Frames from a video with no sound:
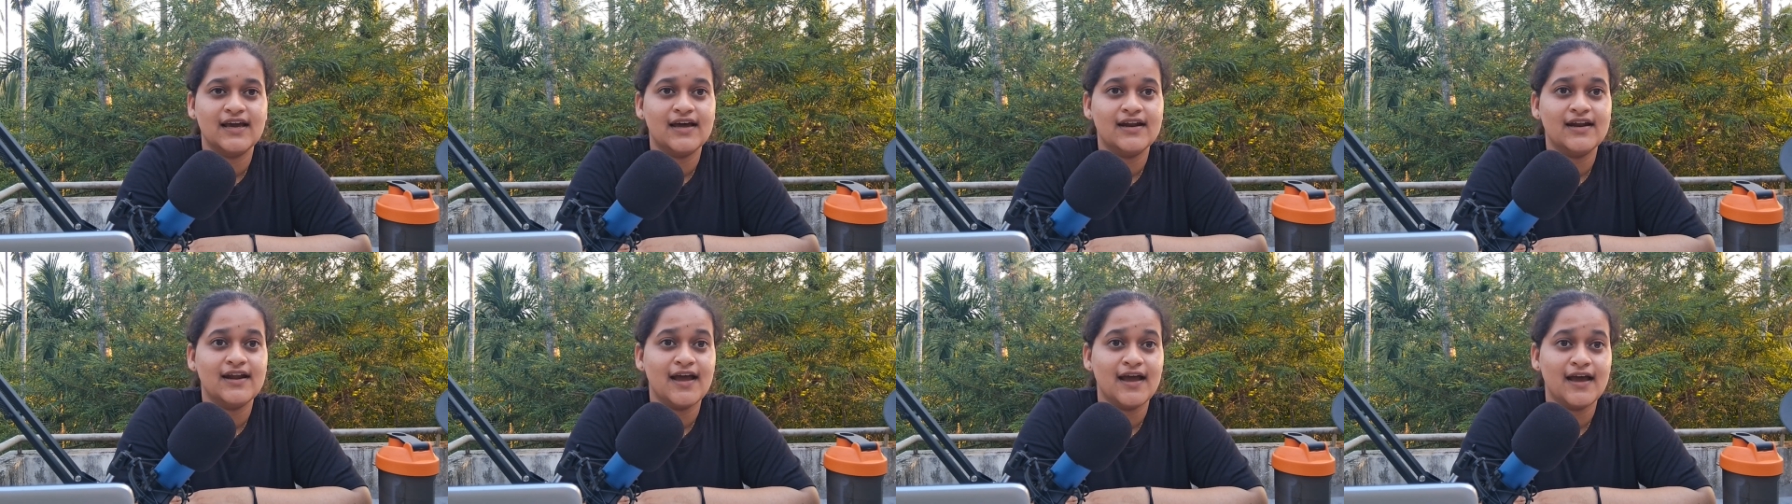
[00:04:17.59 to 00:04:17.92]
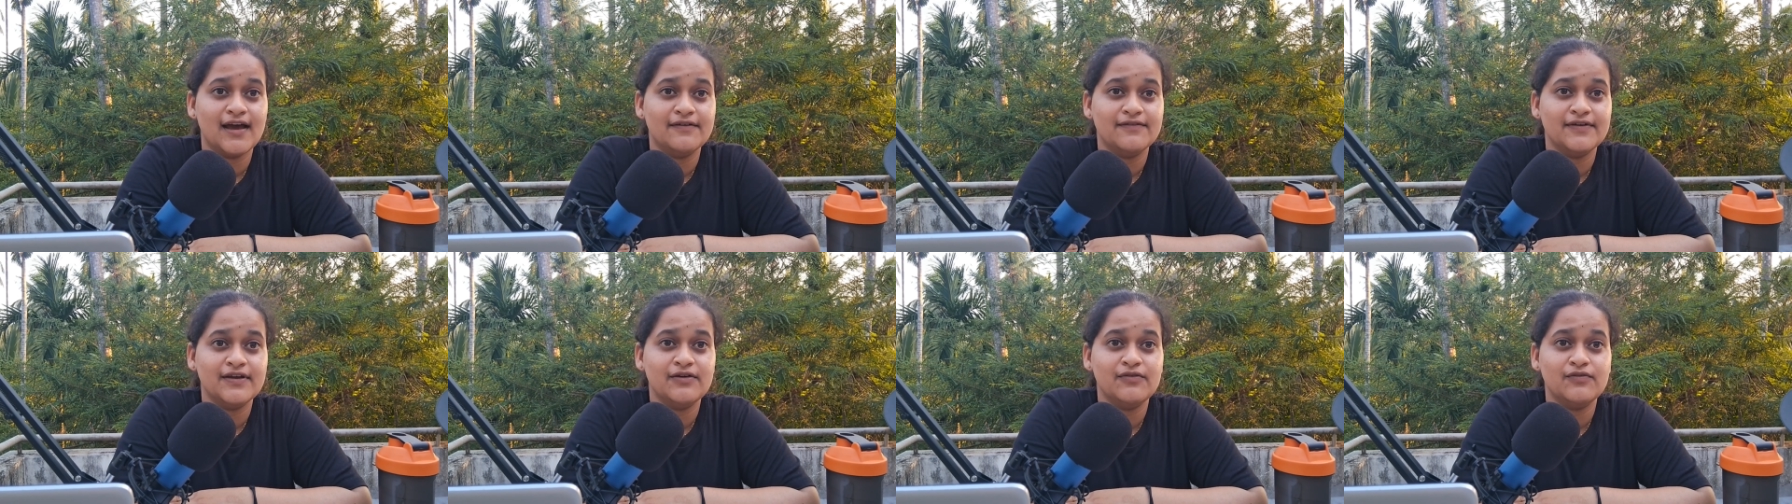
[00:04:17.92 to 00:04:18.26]

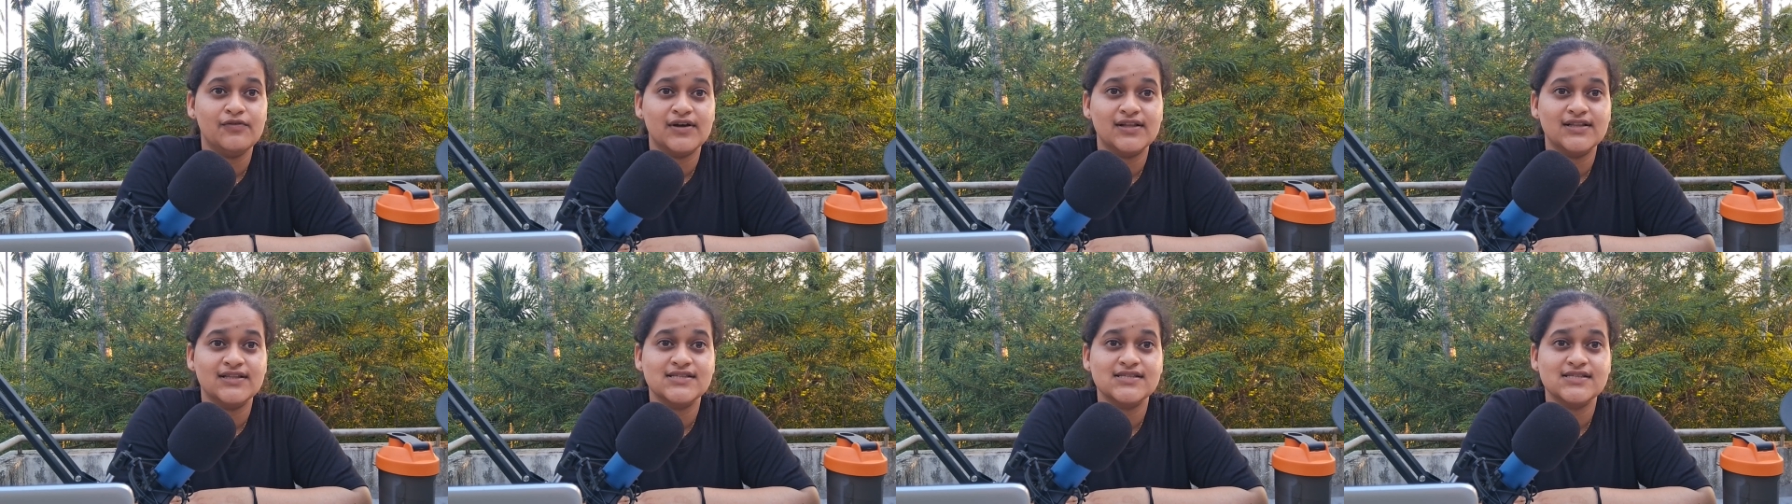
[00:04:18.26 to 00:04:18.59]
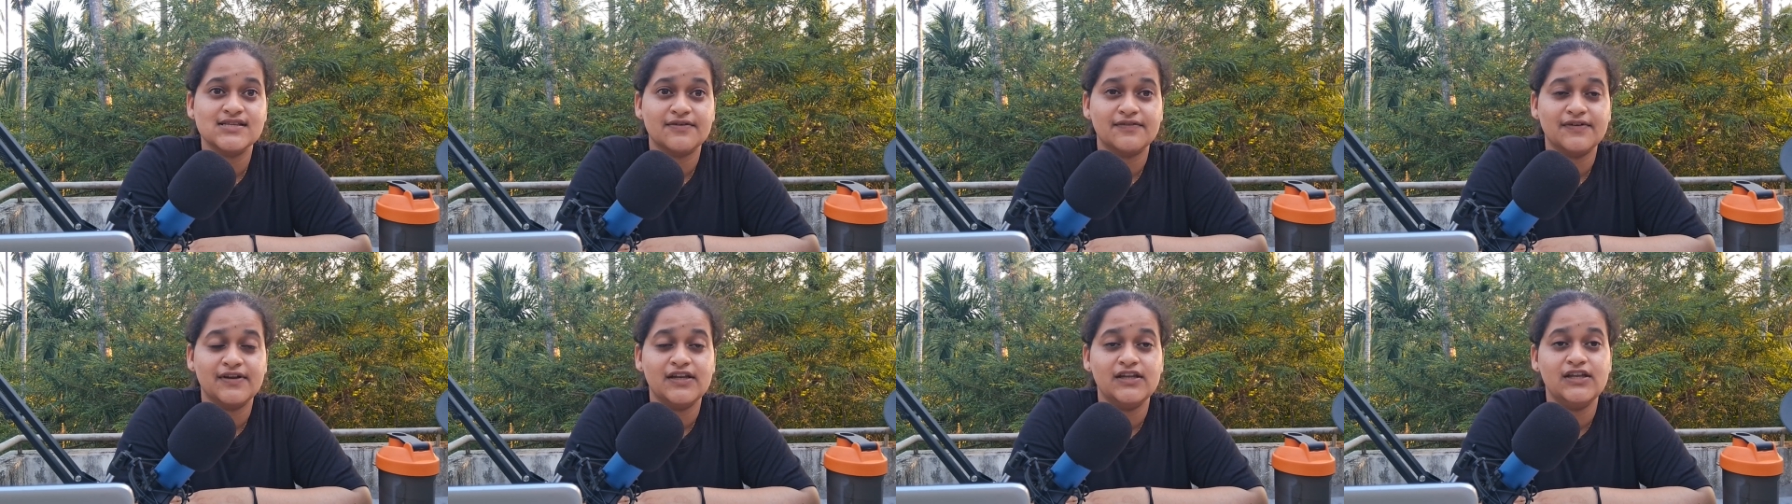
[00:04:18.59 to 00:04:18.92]
having
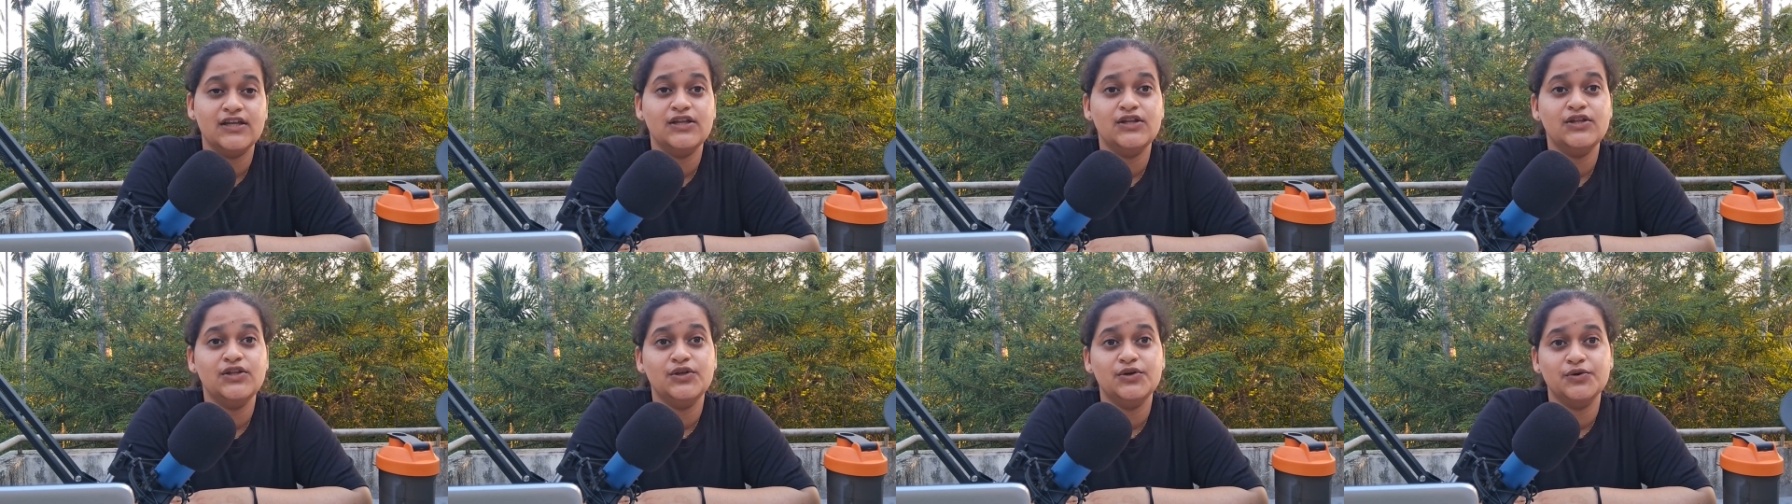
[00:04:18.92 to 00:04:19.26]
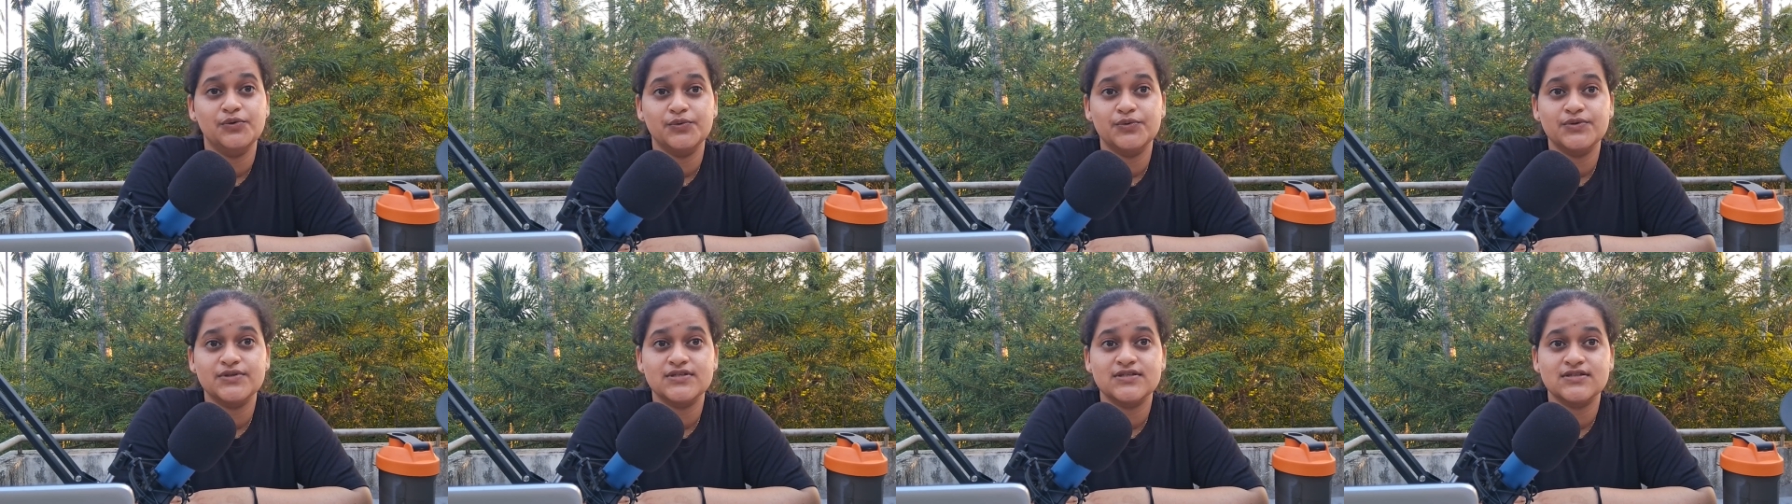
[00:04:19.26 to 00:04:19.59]
170
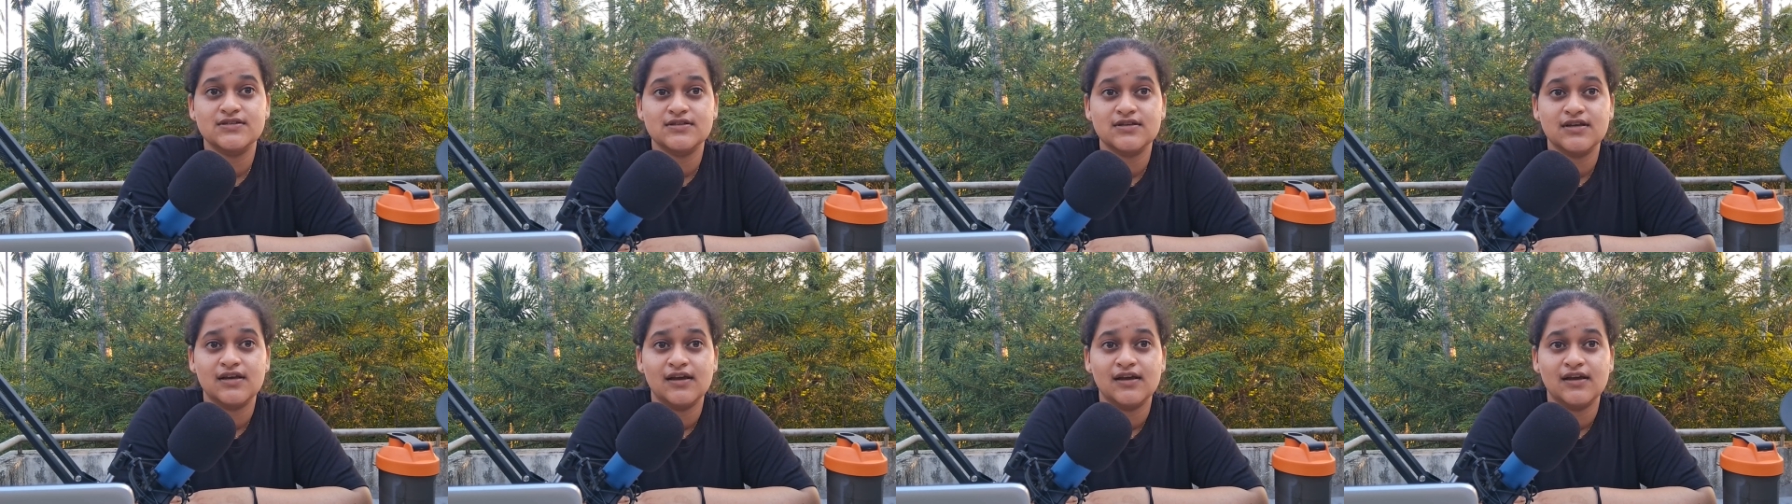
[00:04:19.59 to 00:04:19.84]
nukes